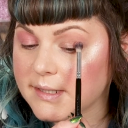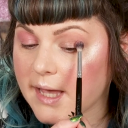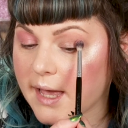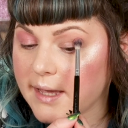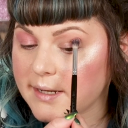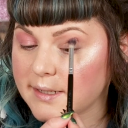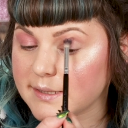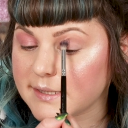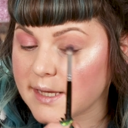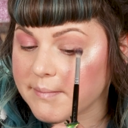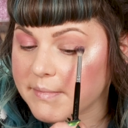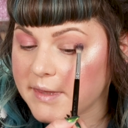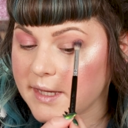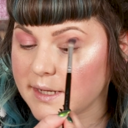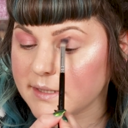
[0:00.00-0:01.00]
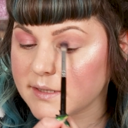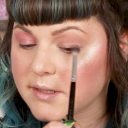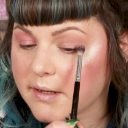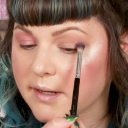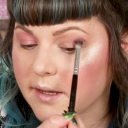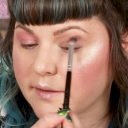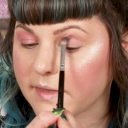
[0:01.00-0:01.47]
side. Same thing,
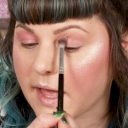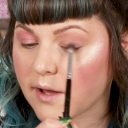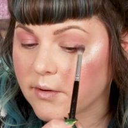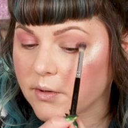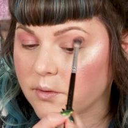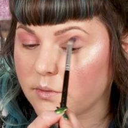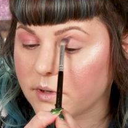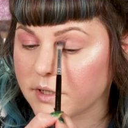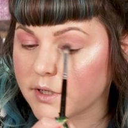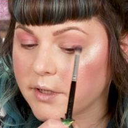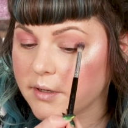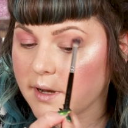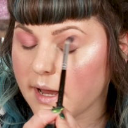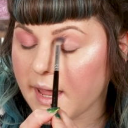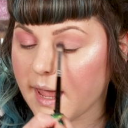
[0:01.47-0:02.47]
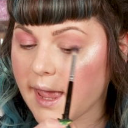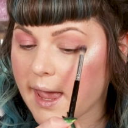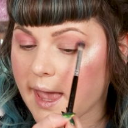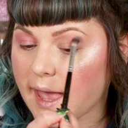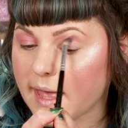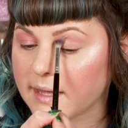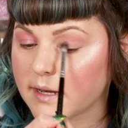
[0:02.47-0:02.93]
starting on the outer corner
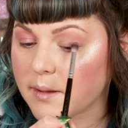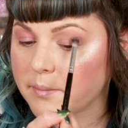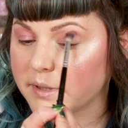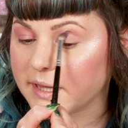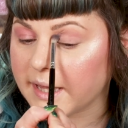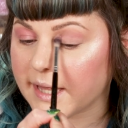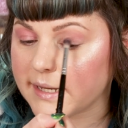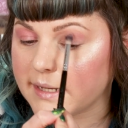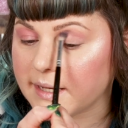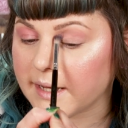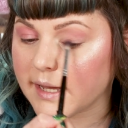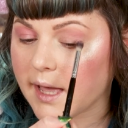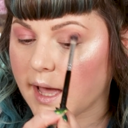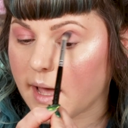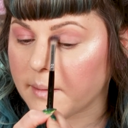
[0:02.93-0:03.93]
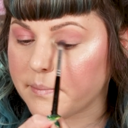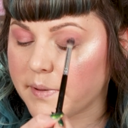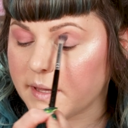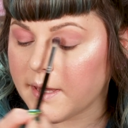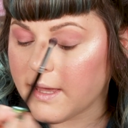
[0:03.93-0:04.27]
and blending up.